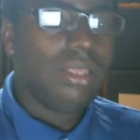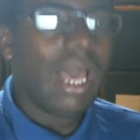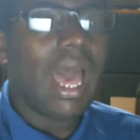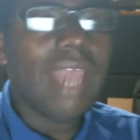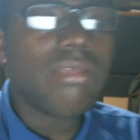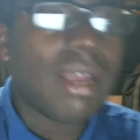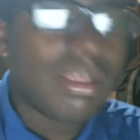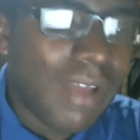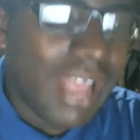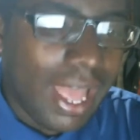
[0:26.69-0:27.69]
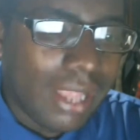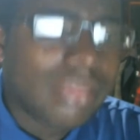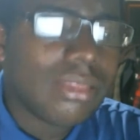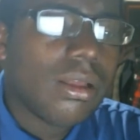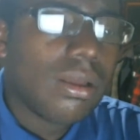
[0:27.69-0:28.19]
You got Ace Red
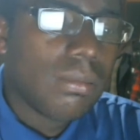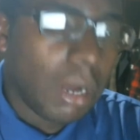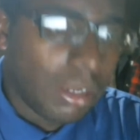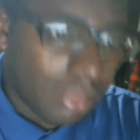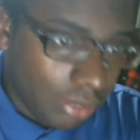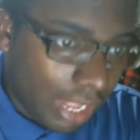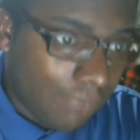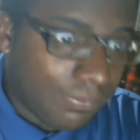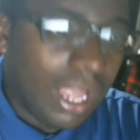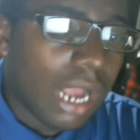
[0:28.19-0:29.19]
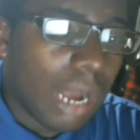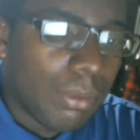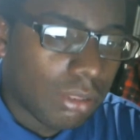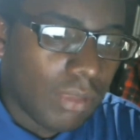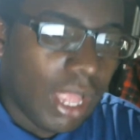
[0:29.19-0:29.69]
Edits, Monster Jam Phanatic, Hot
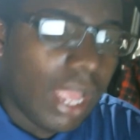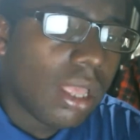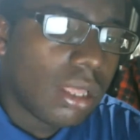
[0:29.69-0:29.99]
Wheels Phanatic,